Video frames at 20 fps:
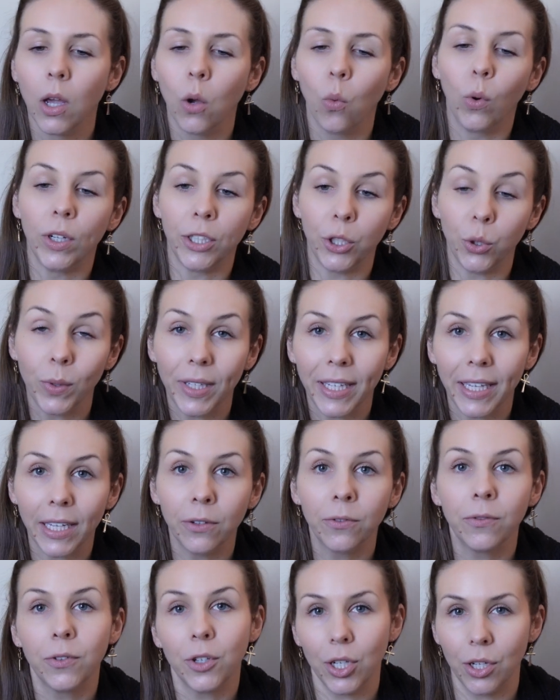when you
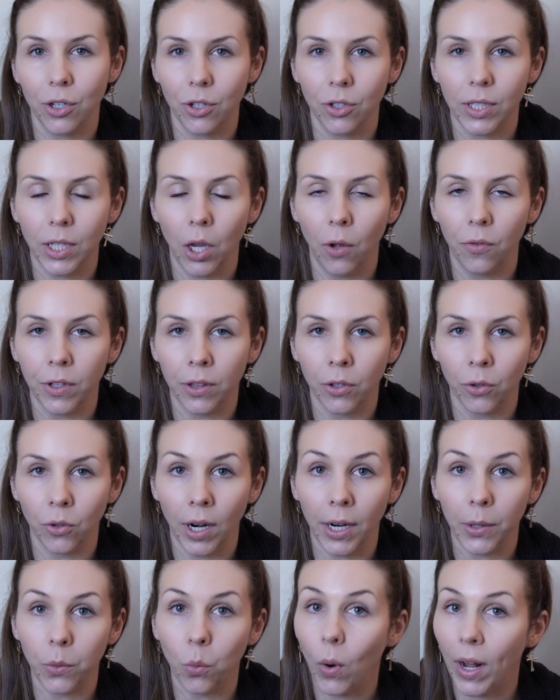give to yourself in the
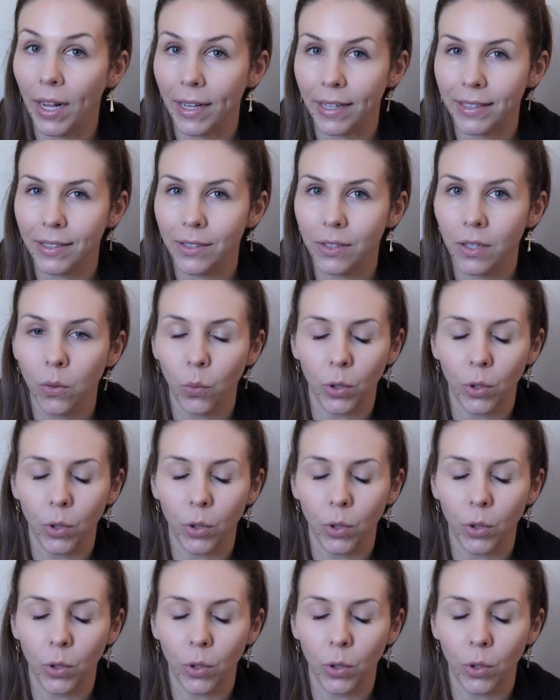right ways,